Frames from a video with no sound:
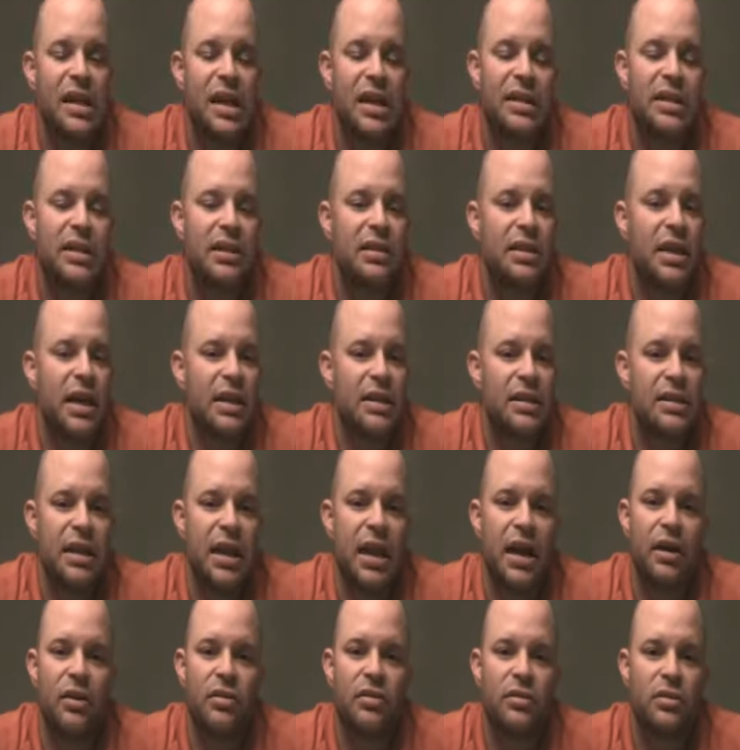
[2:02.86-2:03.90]
sexy as that
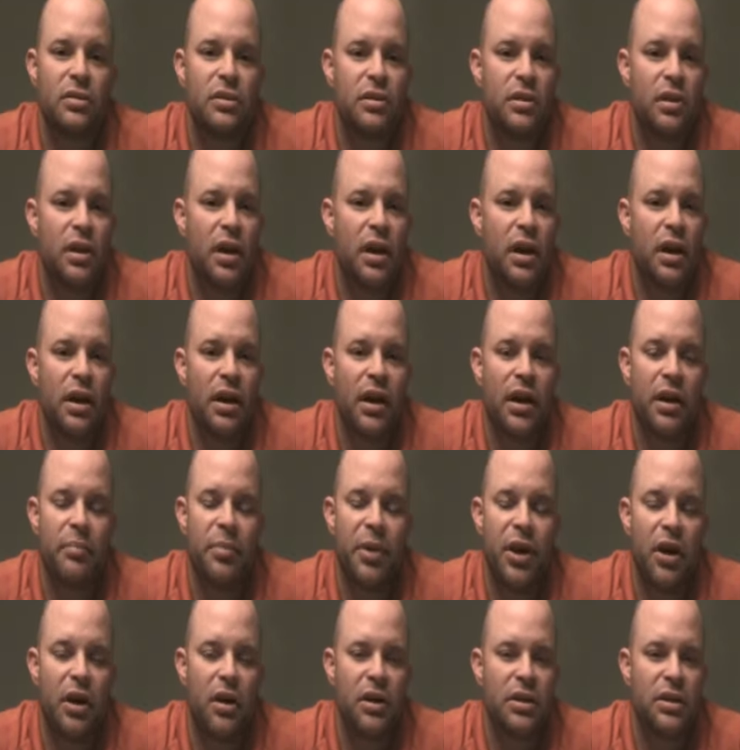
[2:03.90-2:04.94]
sounds, I, I got to
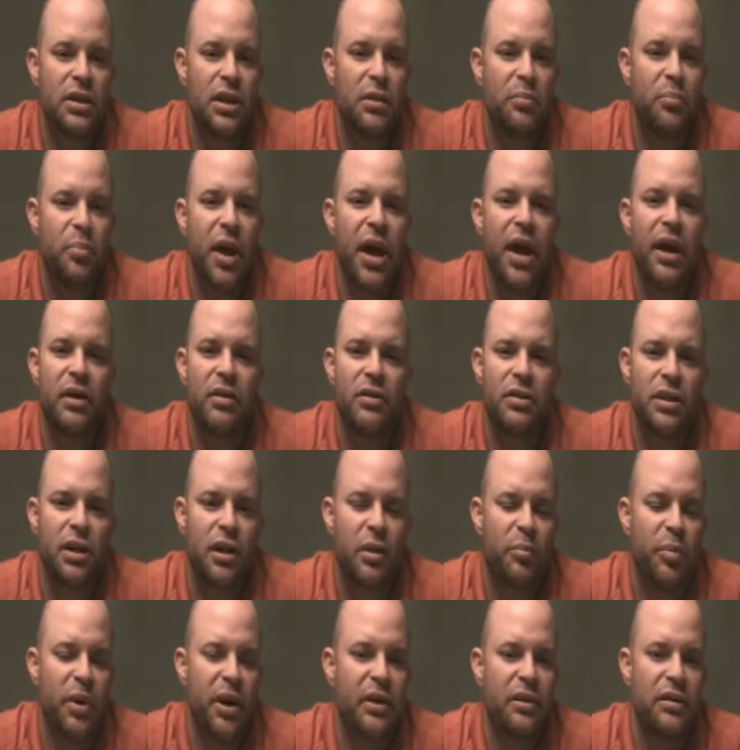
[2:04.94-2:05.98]
be honest, it pales in
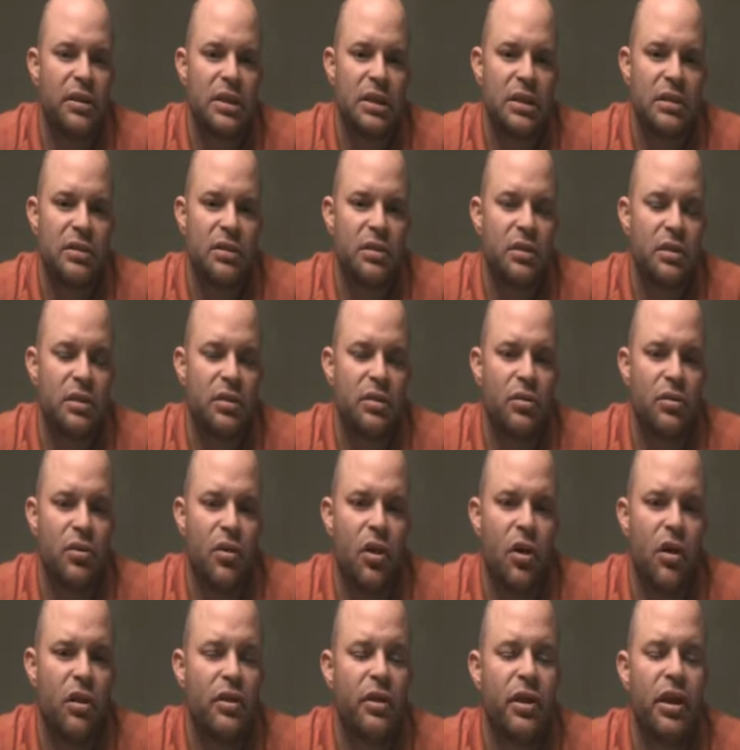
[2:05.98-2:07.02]
comparison to
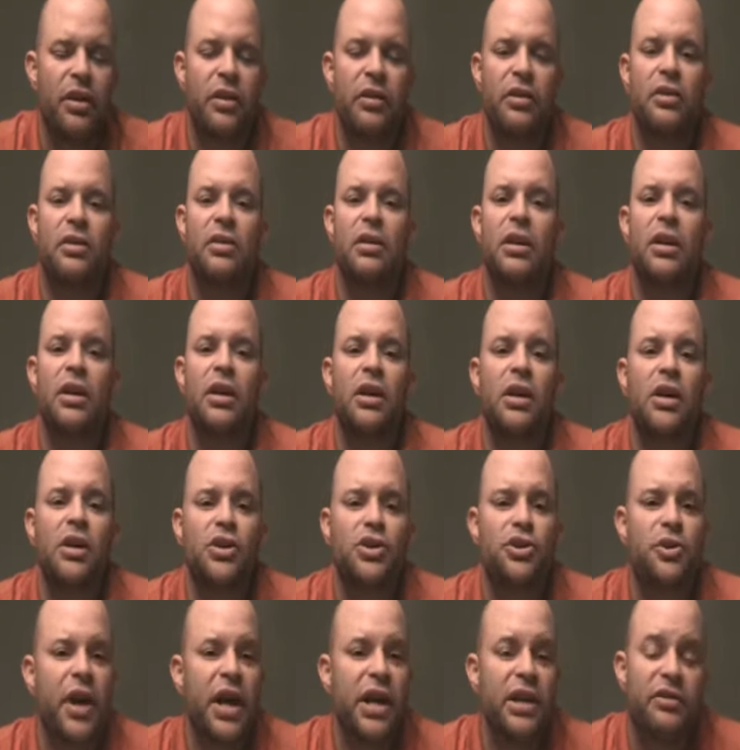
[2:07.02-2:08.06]
all the other
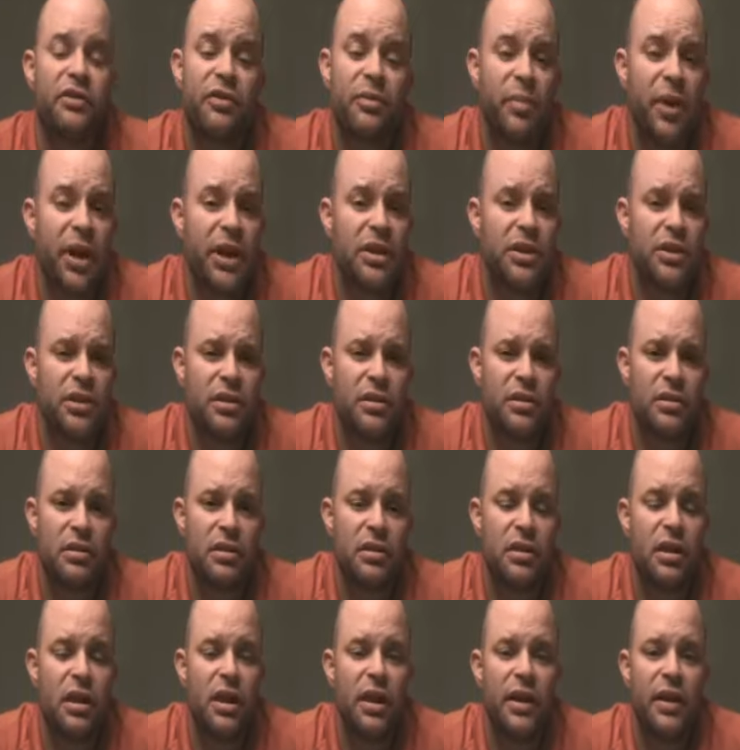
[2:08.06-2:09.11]

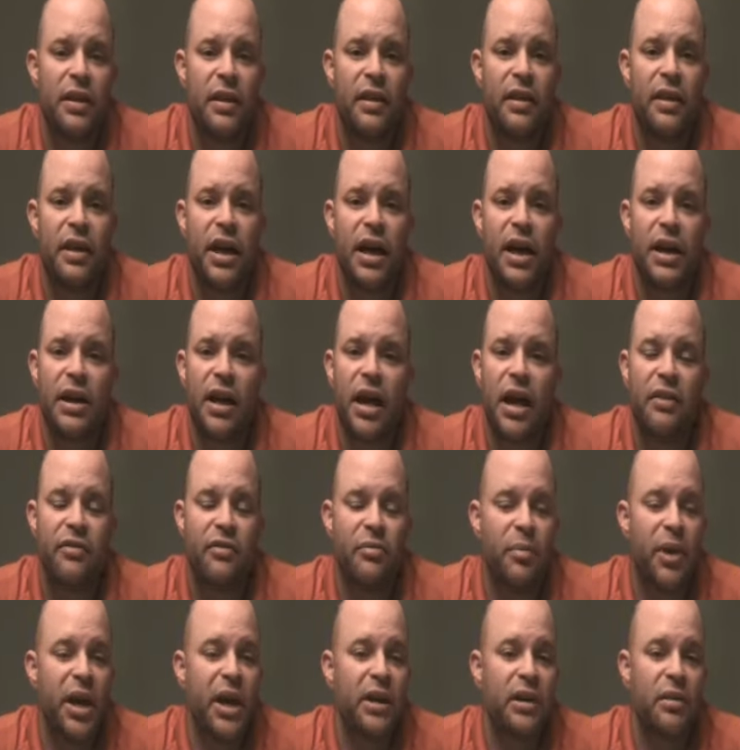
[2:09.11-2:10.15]
transformations that
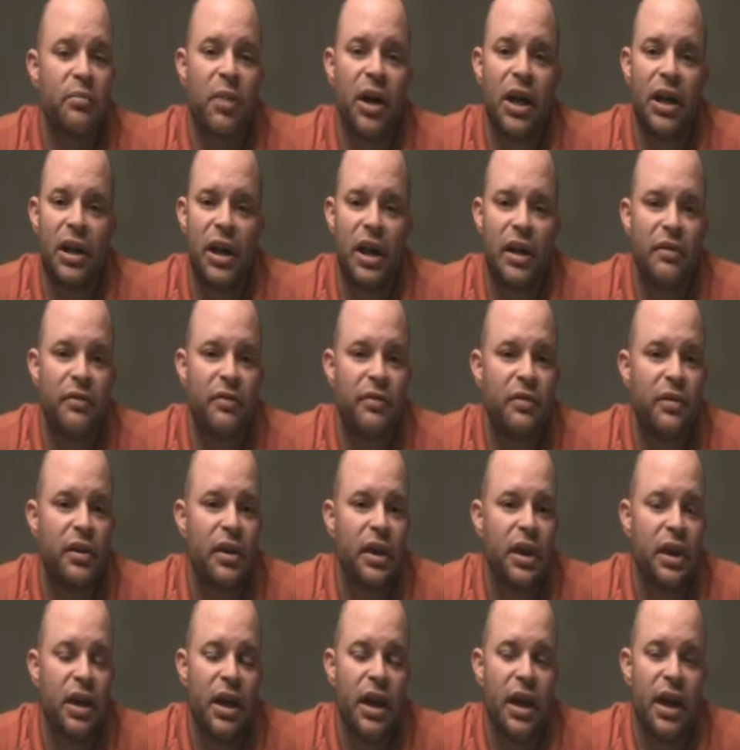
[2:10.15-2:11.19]
I've made in my life.
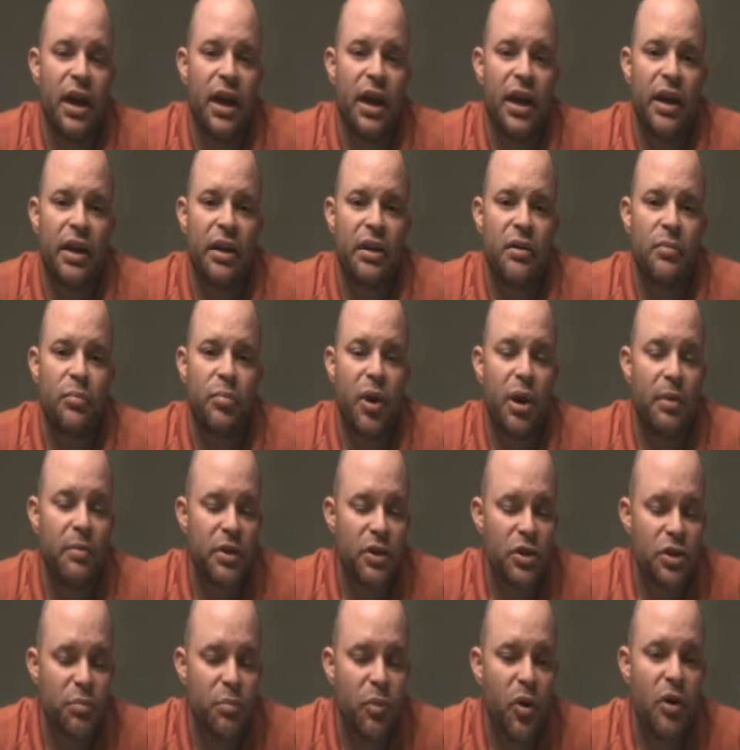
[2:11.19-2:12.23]
And
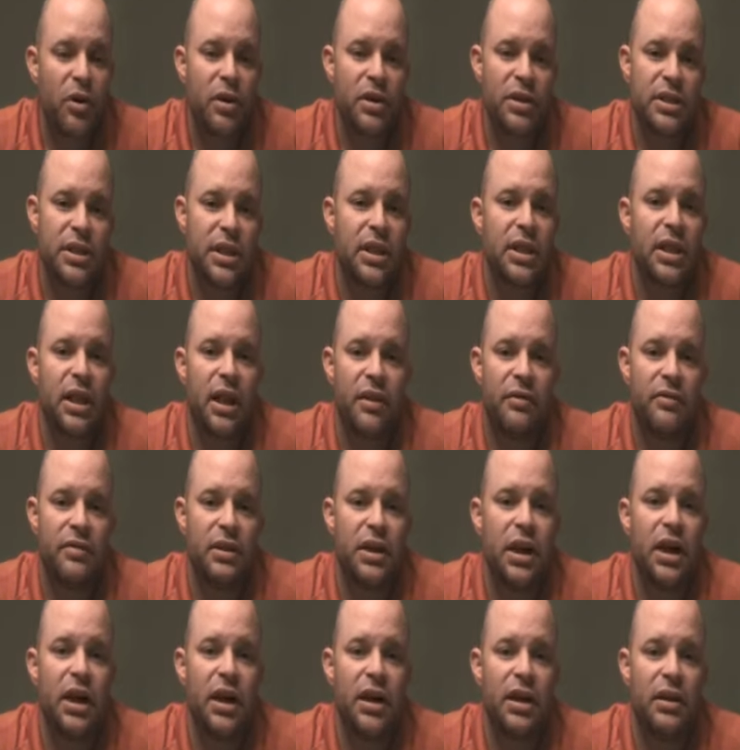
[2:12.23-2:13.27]
probably the smartest thing that I've
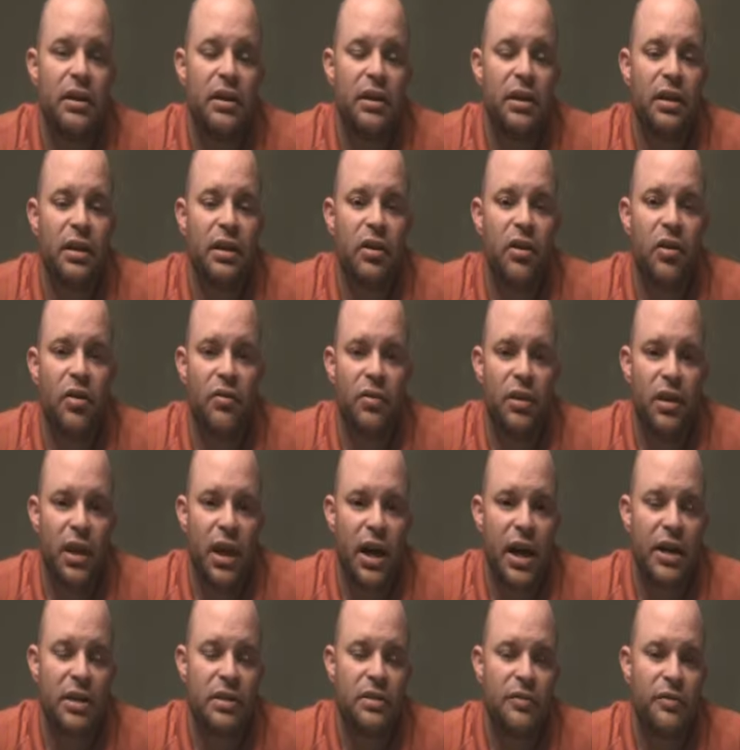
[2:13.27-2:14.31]
done over the
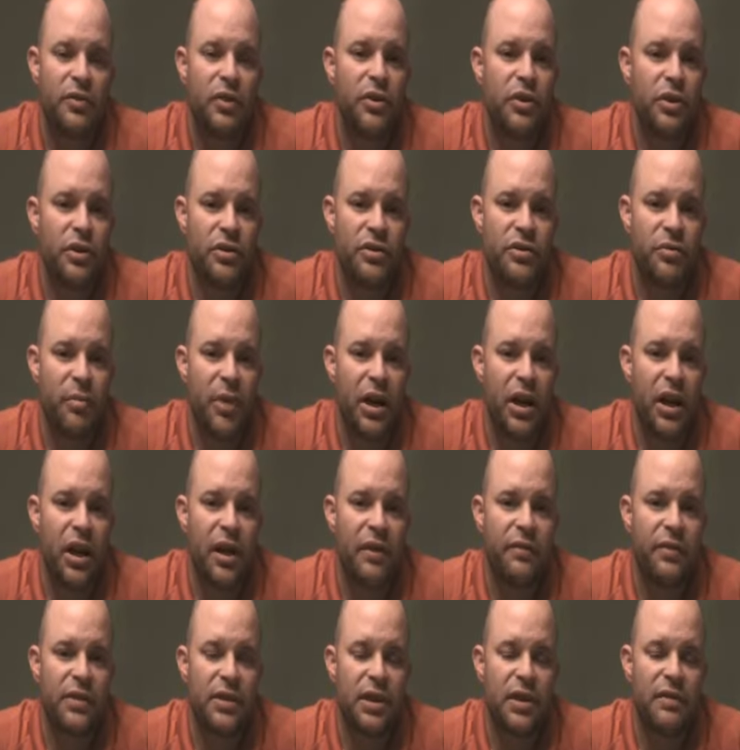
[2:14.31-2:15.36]
last few years of my
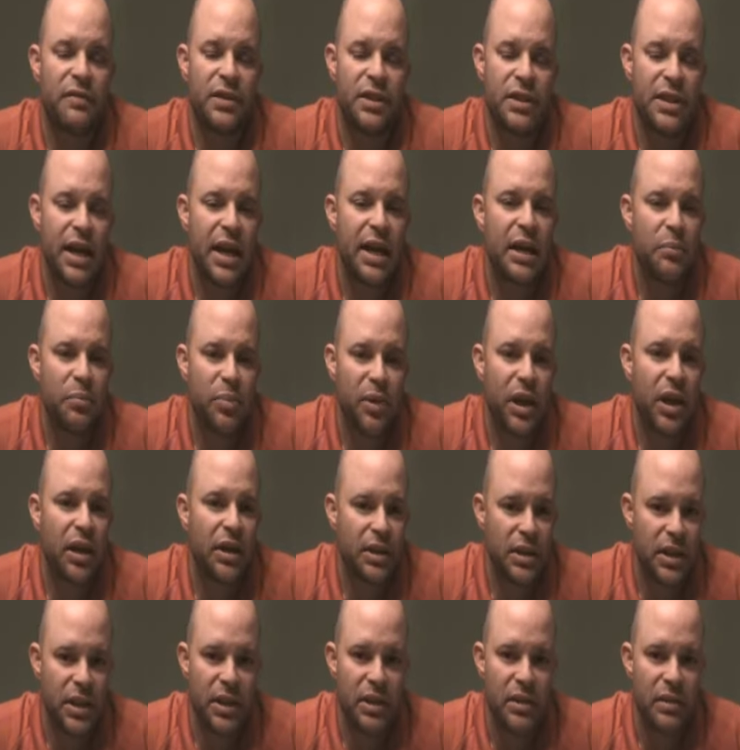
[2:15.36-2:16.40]
life is I've stayed
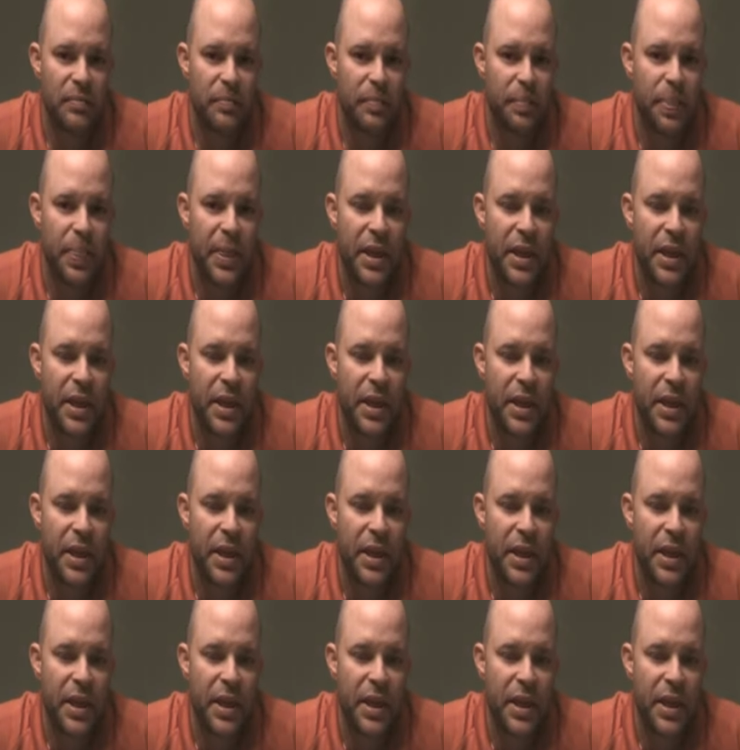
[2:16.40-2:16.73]
plugged in